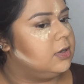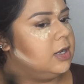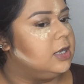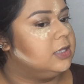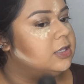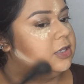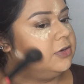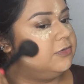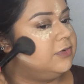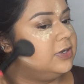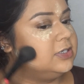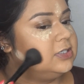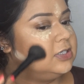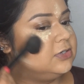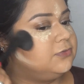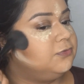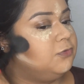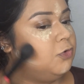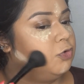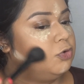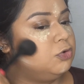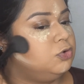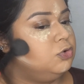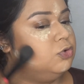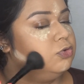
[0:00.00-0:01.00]
otherwise it
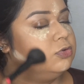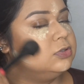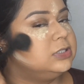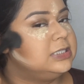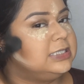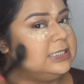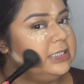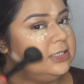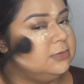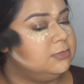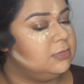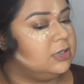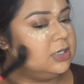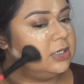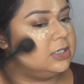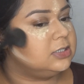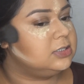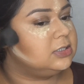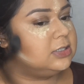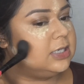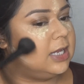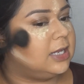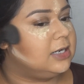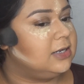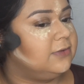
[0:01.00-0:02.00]
won't look
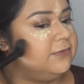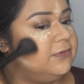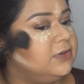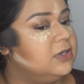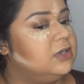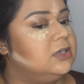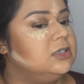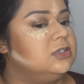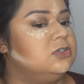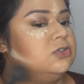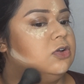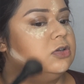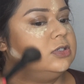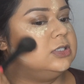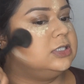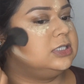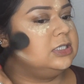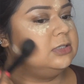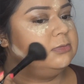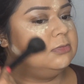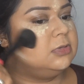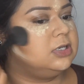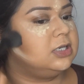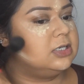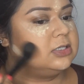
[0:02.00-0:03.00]
seamless, and if it is not
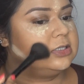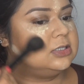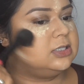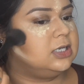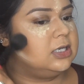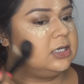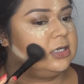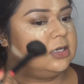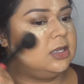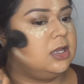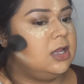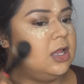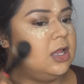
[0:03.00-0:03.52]
seamless, then